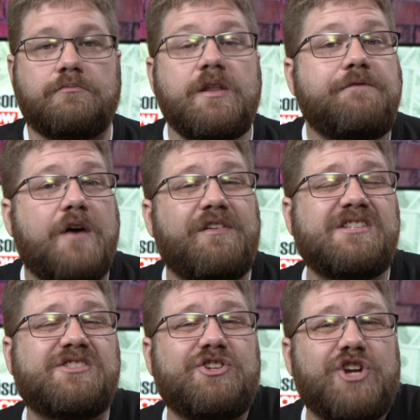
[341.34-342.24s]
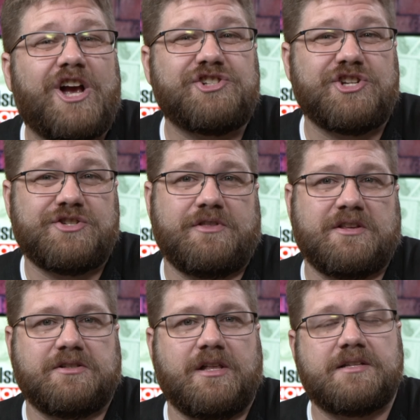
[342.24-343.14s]
If you have any suggestions for
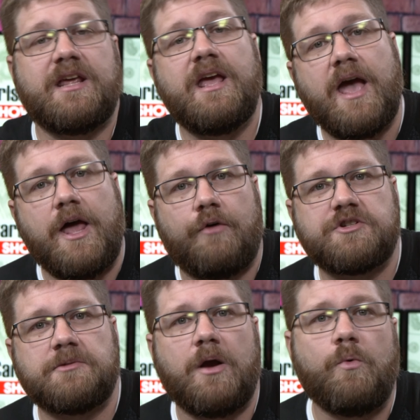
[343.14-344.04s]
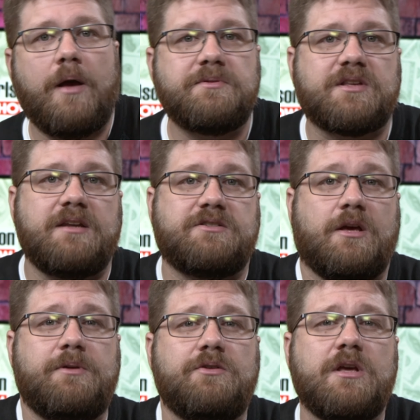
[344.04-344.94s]
this list, head over to my website,
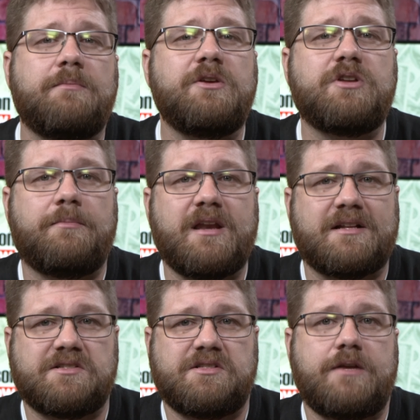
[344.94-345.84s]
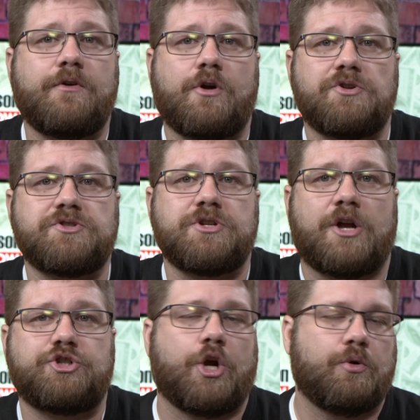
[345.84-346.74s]
w w w dot steven carlson
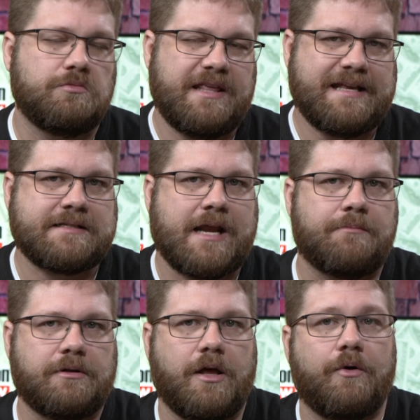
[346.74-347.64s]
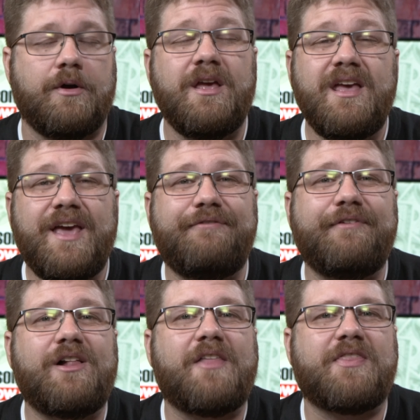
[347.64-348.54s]
dot show, link is down below, and
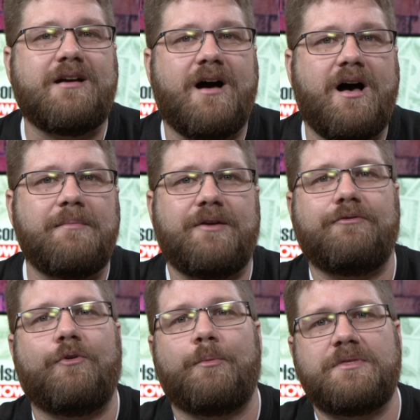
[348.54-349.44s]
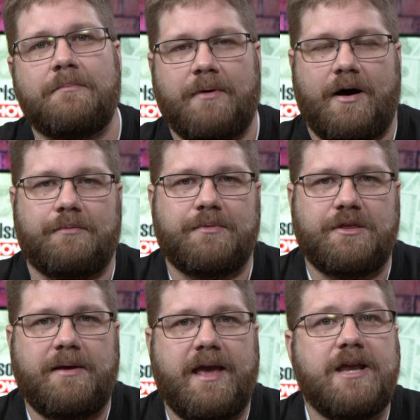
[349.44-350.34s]
fill out the comment form at the bottom of
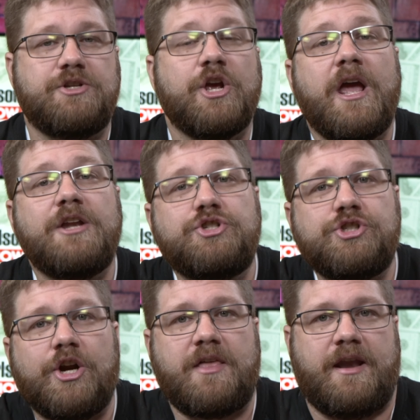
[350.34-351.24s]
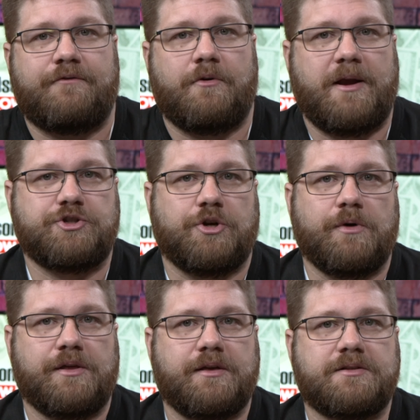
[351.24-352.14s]
the page and share that information
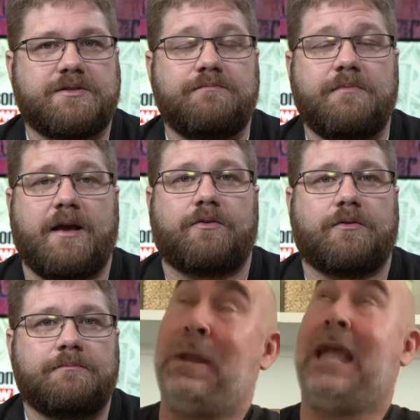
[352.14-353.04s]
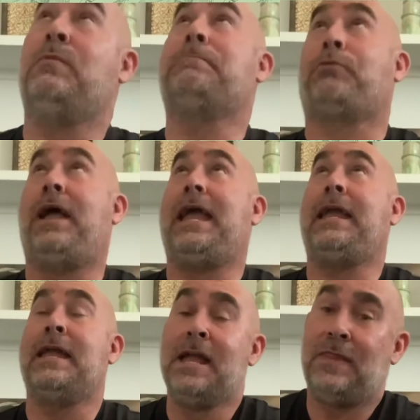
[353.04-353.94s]
with us. Thanks. And we
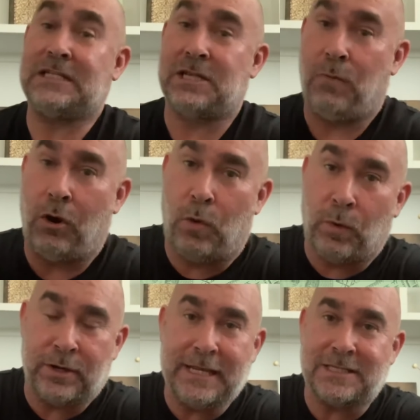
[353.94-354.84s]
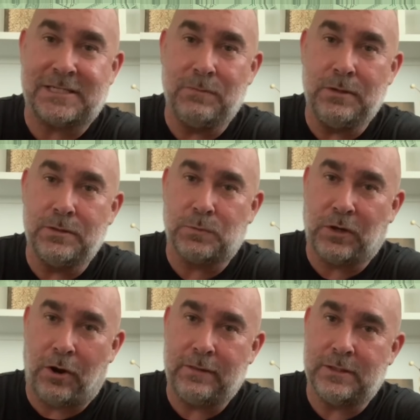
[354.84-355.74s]
pray that tomorrow we're going to get some news
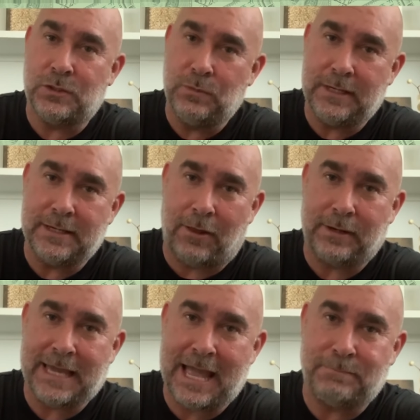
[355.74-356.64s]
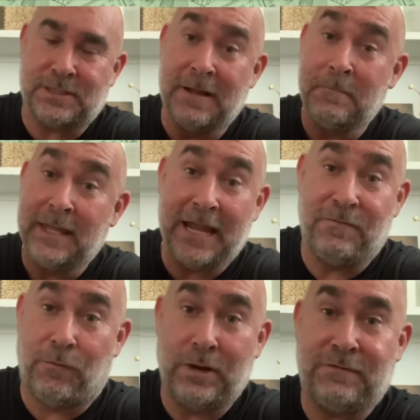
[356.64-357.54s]
regarding the two million dollar caps in
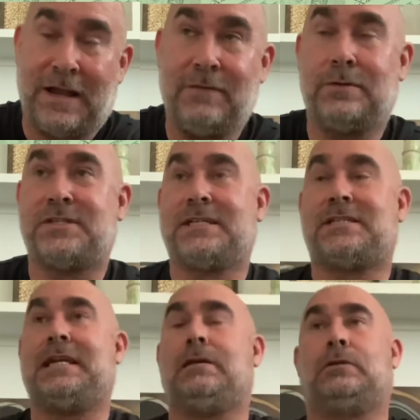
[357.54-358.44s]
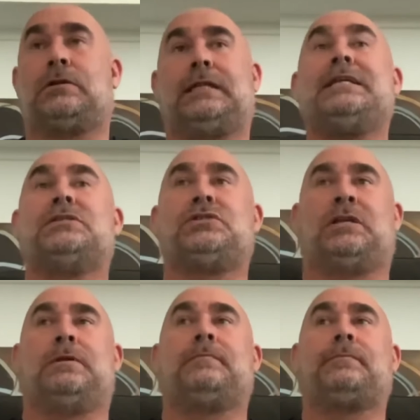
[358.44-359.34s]
forty-five oh sixteen. Look, ladies and
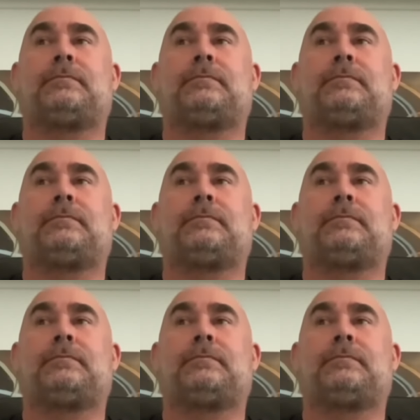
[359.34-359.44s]
gentlemen,